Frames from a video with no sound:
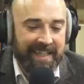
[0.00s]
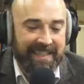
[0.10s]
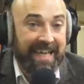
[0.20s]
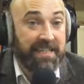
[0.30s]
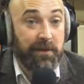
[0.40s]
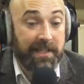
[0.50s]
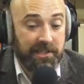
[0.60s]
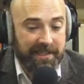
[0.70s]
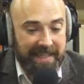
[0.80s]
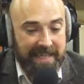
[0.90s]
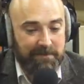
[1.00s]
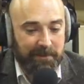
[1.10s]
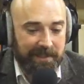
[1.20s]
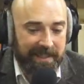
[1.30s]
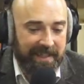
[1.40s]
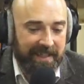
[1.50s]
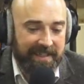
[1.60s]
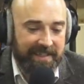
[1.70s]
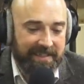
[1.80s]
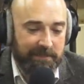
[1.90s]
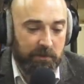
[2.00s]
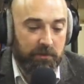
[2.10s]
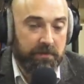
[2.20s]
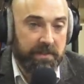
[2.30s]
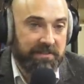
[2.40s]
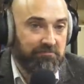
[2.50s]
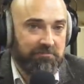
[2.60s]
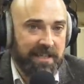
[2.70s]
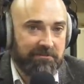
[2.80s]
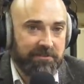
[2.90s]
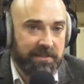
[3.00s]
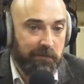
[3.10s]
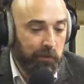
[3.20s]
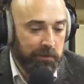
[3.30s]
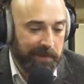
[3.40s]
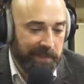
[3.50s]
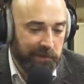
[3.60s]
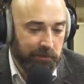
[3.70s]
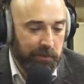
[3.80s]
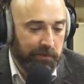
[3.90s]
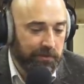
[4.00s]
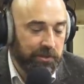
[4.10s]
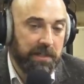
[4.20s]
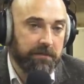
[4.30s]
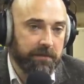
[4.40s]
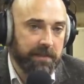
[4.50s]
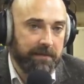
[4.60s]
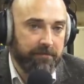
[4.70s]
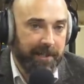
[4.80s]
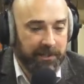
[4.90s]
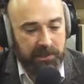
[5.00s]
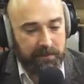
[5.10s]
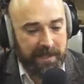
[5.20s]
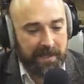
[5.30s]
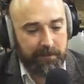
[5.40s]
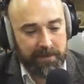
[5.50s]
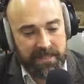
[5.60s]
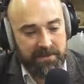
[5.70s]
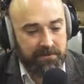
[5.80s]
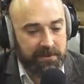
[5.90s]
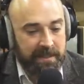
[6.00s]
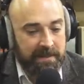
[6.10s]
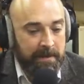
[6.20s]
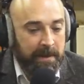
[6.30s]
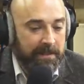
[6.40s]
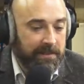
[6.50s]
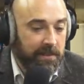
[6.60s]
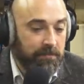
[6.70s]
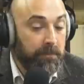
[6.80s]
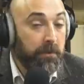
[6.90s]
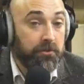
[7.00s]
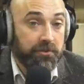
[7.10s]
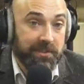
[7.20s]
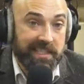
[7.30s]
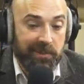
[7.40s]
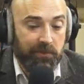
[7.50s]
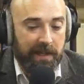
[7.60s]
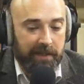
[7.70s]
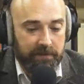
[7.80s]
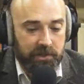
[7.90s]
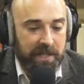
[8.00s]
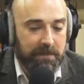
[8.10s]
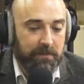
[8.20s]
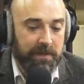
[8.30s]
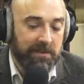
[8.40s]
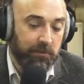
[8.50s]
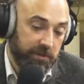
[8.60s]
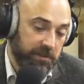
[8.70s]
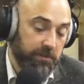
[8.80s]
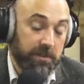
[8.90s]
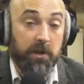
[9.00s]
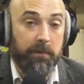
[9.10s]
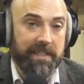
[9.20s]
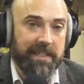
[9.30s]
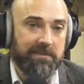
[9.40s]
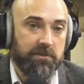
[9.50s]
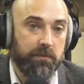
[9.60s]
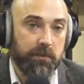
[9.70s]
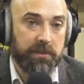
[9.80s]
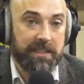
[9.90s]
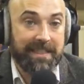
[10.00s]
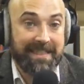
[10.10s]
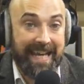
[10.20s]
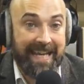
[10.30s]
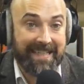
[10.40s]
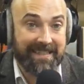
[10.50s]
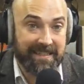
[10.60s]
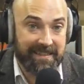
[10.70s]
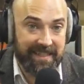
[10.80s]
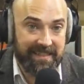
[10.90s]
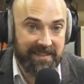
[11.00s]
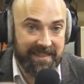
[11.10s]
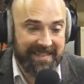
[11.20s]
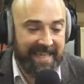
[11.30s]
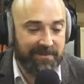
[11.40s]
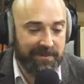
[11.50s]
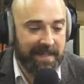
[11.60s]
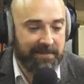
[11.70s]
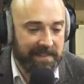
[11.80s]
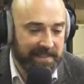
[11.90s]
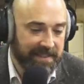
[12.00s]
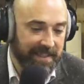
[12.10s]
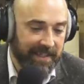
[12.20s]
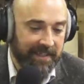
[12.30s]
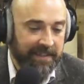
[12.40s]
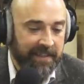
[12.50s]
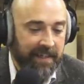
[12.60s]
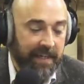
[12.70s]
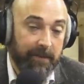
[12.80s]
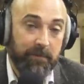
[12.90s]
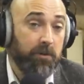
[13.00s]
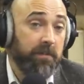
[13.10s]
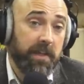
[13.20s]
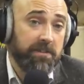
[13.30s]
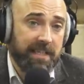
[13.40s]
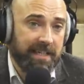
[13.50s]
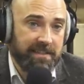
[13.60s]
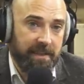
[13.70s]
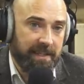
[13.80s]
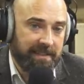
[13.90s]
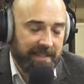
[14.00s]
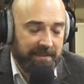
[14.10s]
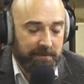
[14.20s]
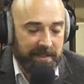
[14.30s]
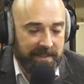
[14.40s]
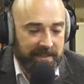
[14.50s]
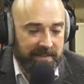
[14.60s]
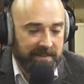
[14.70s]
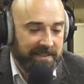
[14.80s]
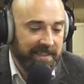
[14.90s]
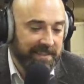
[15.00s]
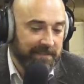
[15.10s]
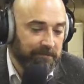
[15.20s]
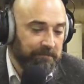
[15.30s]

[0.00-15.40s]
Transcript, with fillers: Can you actually game on it? Uh, is it more of a decorative ornament that you'd put on your shelf and never actually pick up and use? Do the proportions get all out of shape in order to accommodate normal sized hands as you scale down this thing? Um, all of those kinds of things have to be considered.